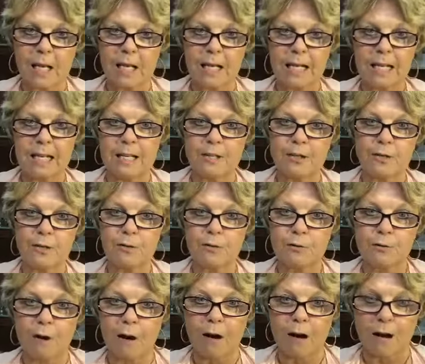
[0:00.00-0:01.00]
in his
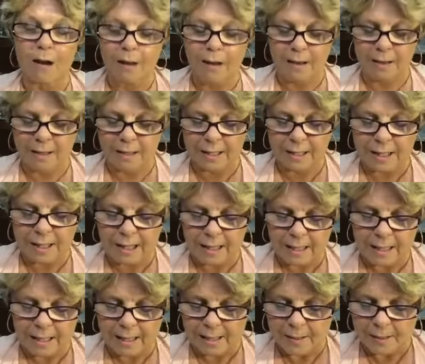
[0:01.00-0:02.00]
strong
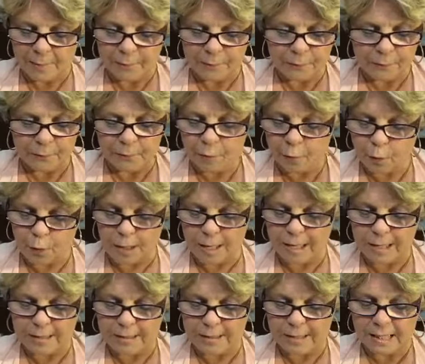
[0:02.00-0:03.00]

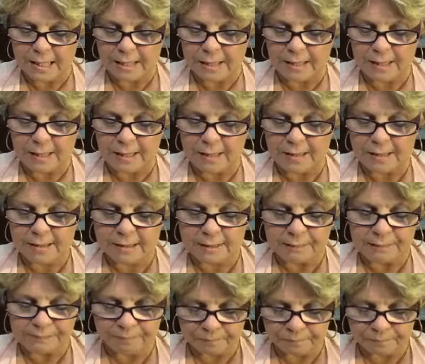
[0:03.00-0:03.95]
voice, he says,